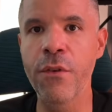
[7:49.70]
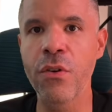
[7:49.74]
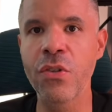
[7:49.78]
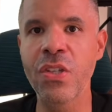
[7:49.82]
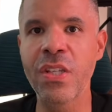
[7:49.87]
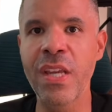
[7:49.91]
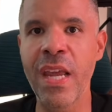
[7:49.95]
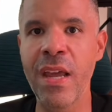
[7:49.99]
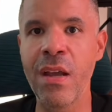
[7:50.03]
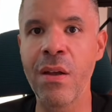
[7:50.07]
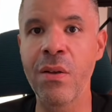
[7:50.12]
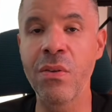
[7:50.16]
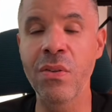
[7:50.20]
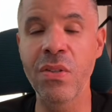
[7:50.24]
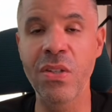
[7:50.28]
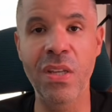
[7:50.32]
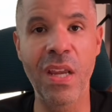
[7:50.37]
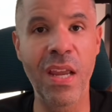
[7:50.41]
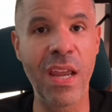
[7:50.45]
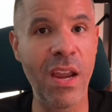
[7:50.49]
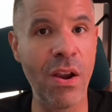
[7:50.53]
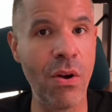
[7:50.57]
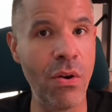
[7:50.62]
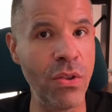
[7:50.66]
for sales
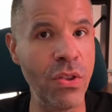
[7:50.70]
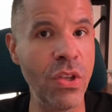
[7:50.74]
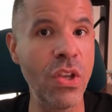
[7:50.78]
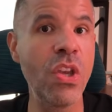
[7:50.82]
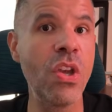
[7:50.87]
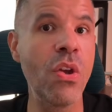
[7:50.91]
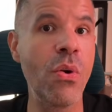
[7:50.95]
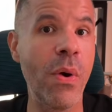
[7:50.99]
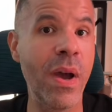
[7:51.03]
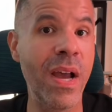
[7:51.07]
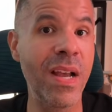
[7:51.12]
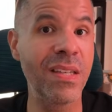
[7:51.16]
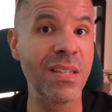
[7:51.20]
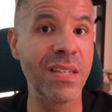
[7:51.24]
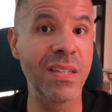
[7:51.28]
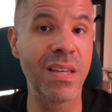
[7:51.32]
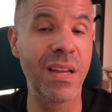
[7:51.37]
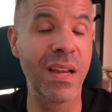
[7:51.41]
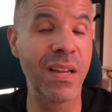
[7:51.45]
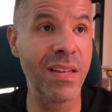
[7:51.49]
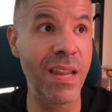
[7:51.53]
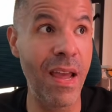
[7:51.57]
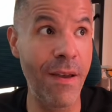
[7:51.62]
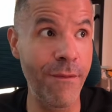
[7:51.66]
here in the US,
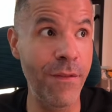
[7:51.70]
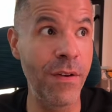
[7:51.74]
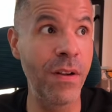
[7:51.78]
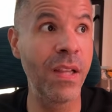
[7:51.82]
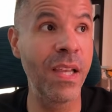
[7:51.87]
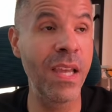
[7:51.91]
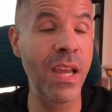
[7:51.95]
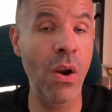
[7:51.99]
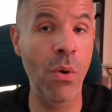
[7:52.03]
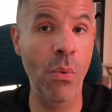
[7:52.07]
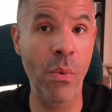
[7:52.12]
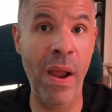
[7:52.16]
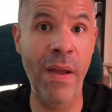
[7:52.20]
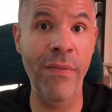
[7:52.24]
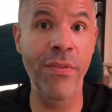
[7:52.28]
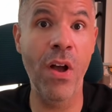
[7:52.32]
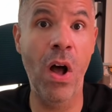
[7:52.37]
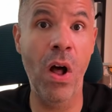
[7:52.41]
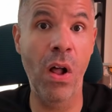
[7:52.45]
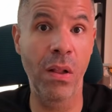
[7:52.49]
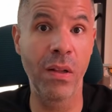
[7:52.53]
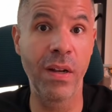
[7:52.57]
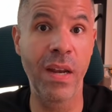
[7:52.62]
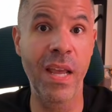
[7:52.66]
definitely around
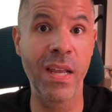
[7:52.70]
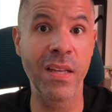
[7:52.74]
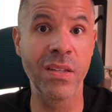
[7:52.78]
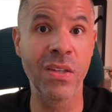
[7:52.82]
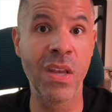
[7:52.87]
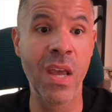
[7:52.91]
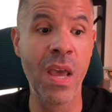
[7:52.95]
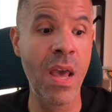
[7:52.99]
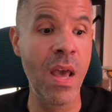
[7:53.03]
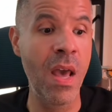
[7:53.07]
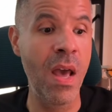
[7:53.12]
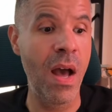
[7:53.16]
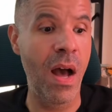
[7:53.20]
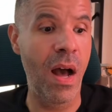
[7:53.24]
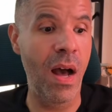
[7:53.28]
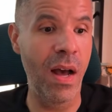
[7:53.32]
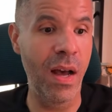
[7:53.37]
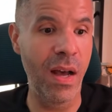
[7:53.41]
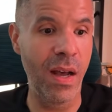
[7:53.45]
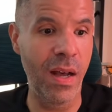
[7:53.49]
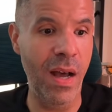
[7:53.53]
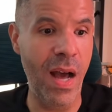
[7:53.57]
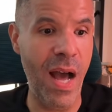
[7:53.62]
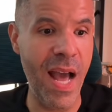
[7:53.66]
the holidays.
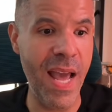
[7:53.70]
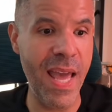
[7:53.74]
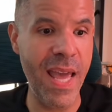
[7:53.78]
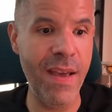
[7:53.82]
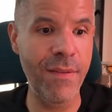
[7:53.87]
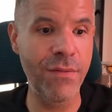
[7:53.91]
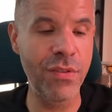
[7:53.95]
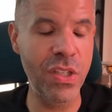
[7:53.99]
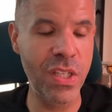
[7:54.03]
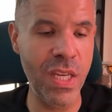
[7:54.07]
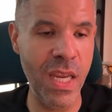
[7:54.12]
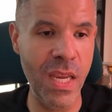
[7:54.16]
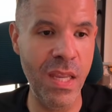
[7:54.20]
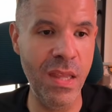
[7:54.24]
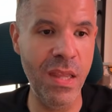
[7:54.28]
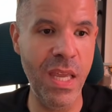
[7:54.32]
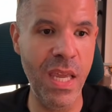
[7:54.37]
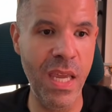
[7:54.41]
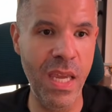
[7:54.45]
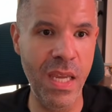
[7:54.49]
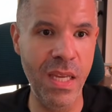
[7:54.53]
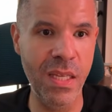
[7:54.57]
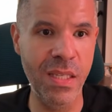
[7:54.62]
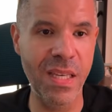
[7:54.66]
I have seen
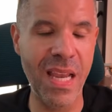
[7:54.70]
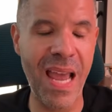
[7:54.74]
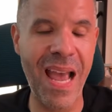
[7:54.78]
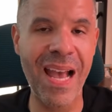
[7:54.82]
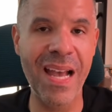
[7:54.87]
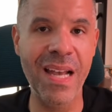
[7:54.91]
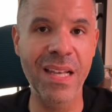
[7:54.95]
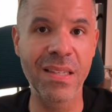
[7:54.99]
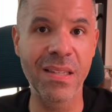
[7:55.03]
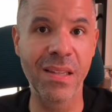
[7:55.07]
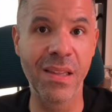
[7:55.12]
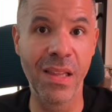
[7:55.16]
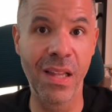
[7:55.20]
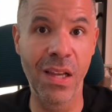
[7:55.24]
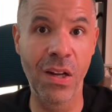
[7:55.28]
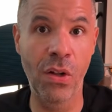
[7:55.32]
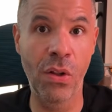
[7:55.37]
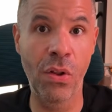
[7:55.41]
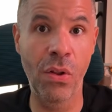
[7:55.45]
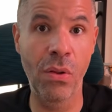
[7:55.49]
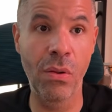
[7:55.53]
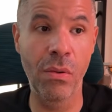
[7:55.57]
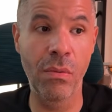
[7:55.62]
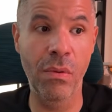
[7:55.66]
these as
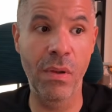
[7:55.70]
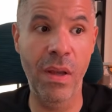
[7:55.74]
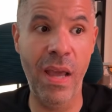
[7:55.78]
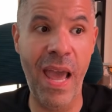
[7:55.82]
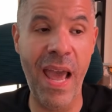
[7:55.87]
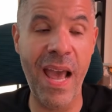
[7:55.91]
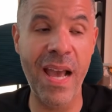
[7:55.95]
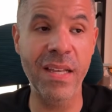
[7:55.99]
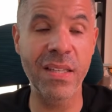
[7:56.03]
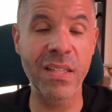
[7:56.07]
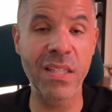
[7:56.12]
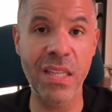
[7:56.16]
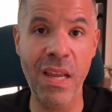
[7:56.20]
little as